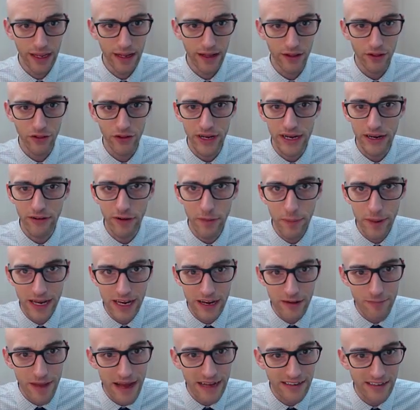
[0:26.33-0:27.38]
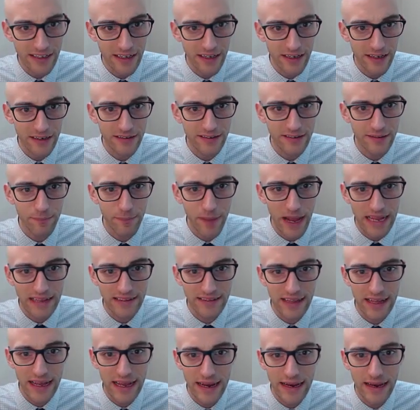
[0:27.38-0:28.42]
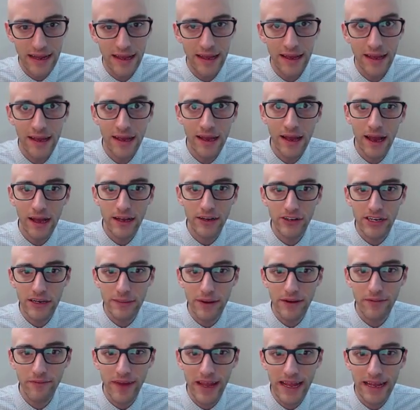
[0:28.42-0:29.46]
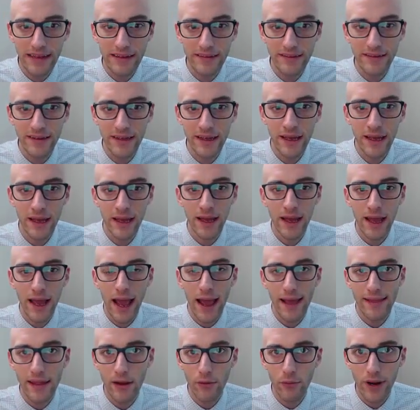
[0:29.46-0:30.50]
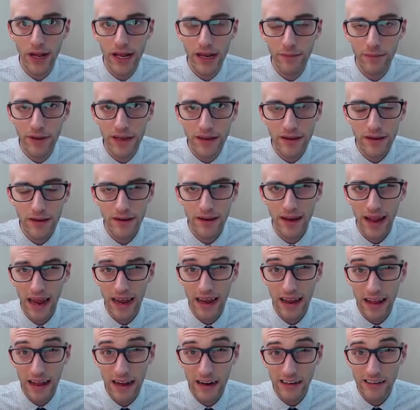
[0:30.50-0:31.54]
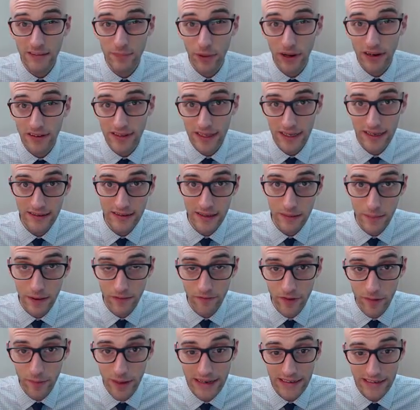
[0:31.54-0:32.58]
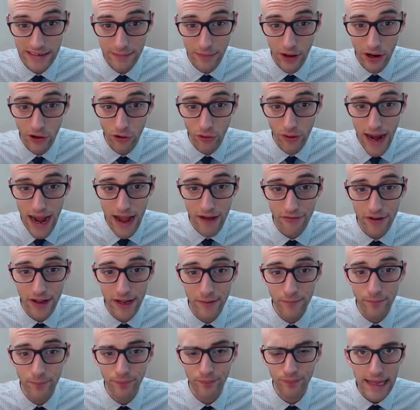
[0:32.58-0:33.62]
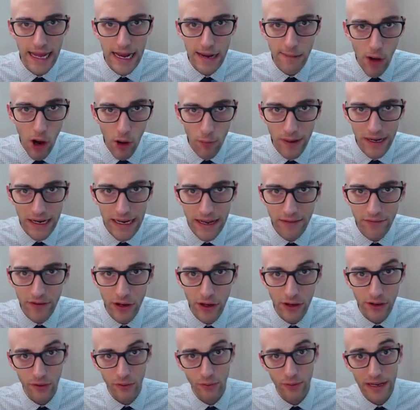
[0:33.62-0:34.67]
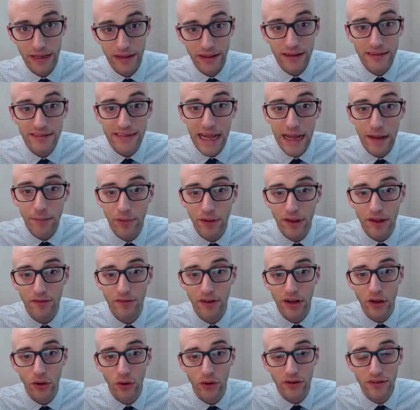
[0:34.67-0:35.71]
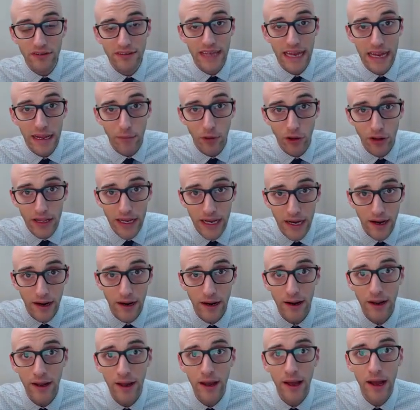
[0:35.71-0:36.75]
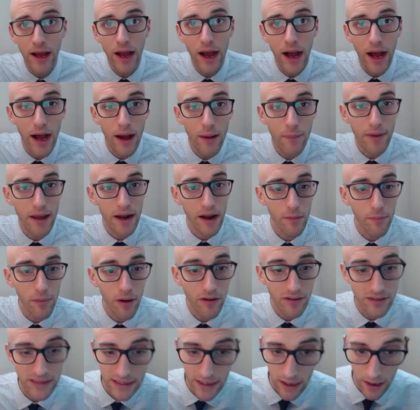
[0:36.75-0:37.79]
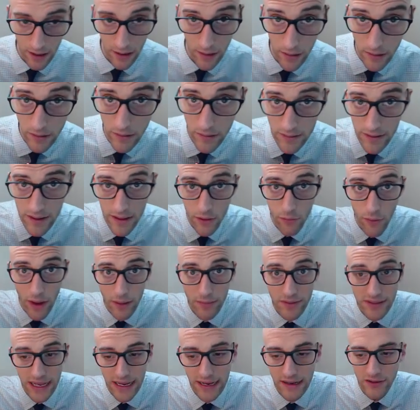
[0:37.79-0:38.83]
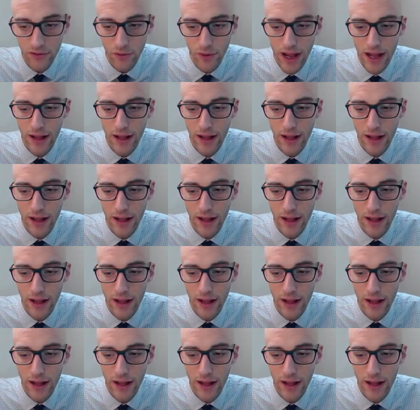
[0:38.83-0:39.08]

including repeated measures, baseline, treatment phase, and then we're going to be kind of interspersing some information about graphing. And I'm hoping to give you a real example of a goals table here. And I'll post an article to the website as